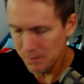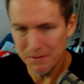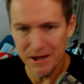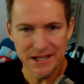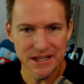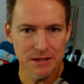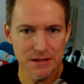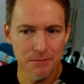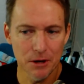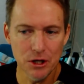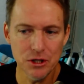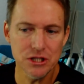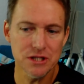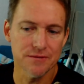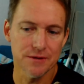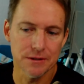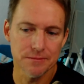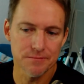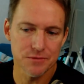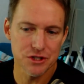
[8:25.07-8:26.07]
make the most
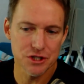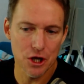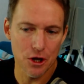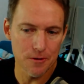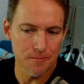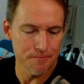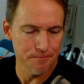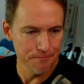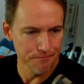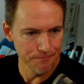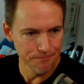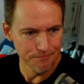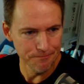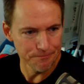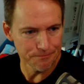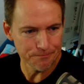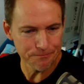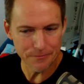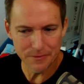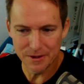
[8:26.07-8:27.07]
of it. So
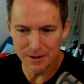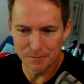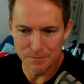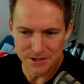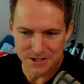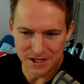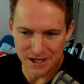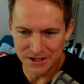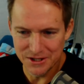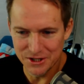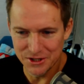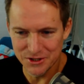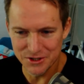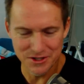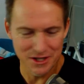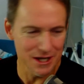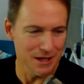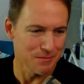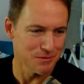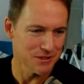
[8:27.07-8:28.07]
the percentage
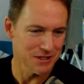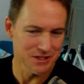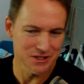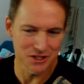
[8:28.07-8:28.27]
is heaps.